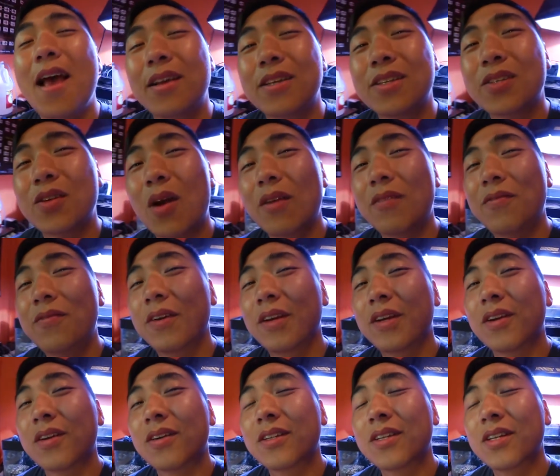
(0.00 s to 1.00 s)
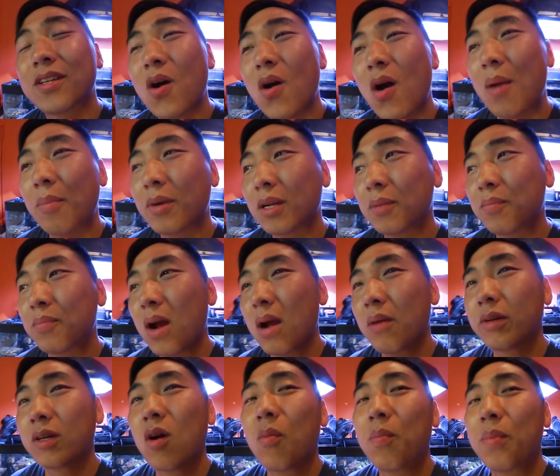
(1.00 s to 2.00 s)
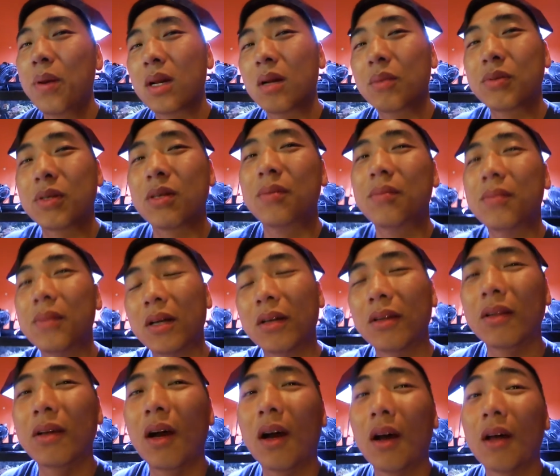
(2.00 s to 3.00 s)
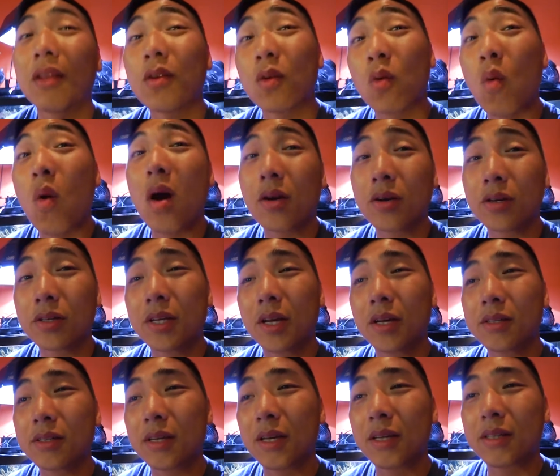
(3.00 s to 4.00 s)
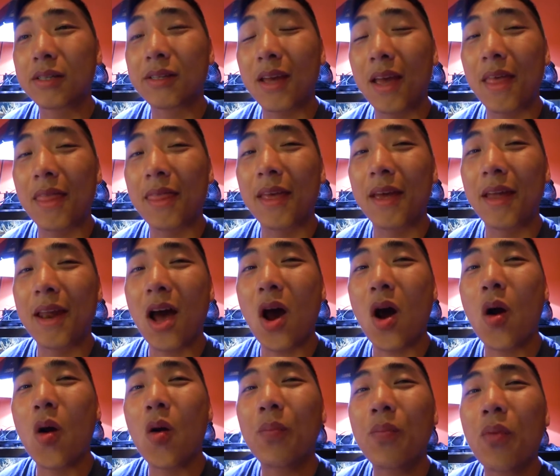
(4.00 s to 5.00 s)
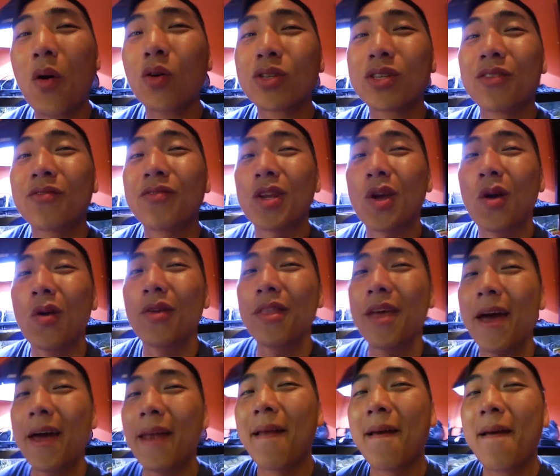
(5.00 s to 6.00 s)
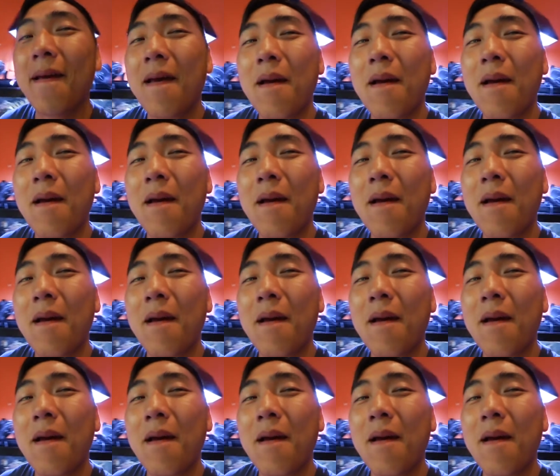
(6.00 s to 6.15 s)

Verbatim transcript: So I figured, you know, I'm gonna probably go pick up some uh, other water test kits and then I'll post a video on that.